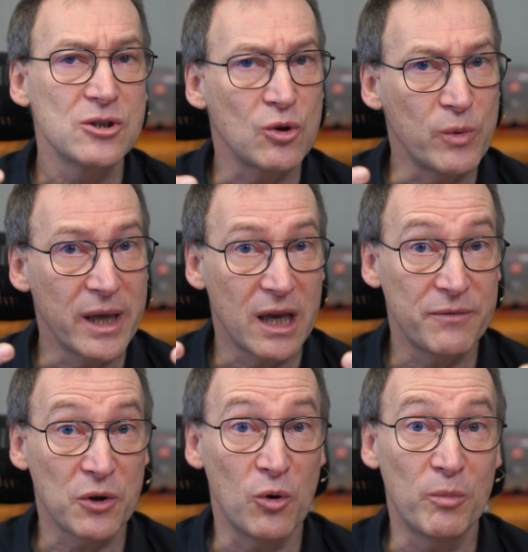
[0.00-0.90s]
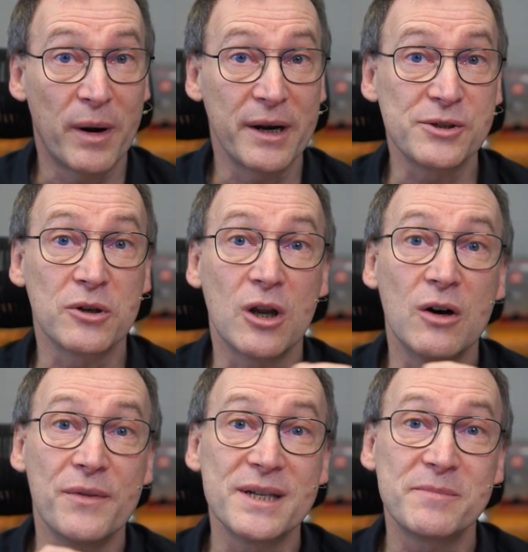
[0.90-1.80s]
So we have a comparison
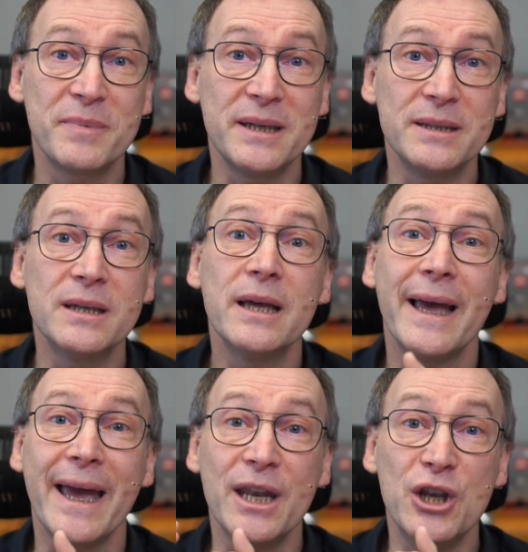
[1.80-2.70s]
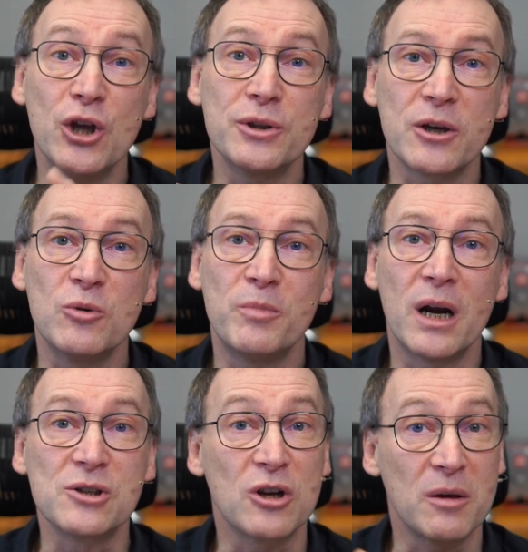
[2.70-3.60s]
of the speed and not a
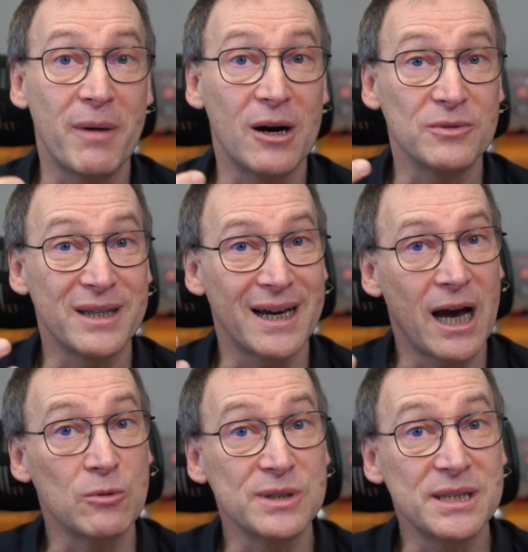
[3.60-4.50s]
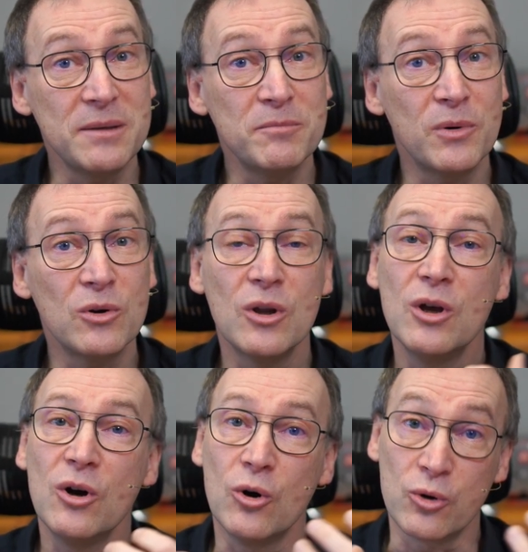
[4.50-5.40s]
comparison about how simple
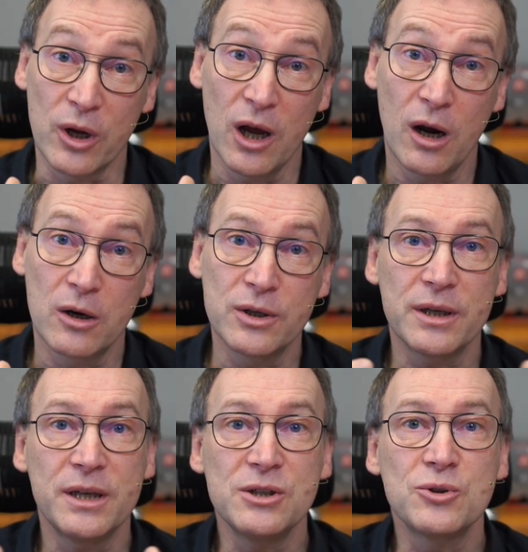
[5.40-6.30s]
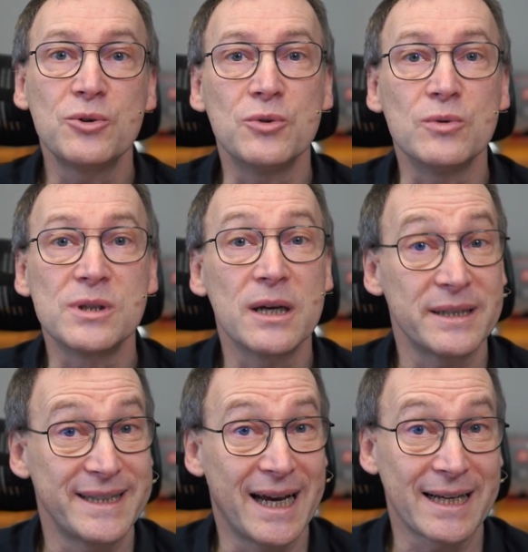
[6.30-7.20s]
or hard is to use
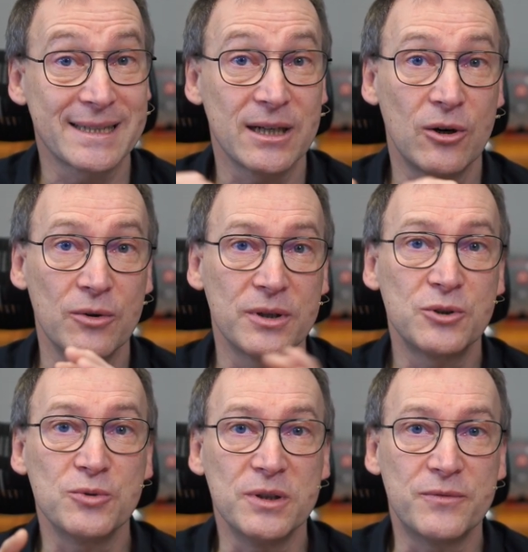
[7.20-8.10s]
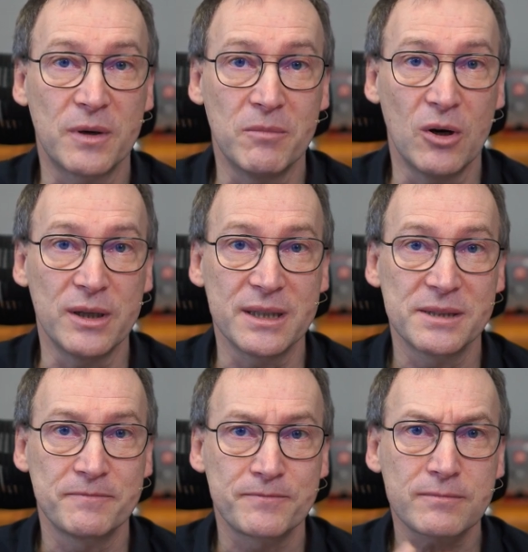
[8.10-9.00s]
DAX on the two different models.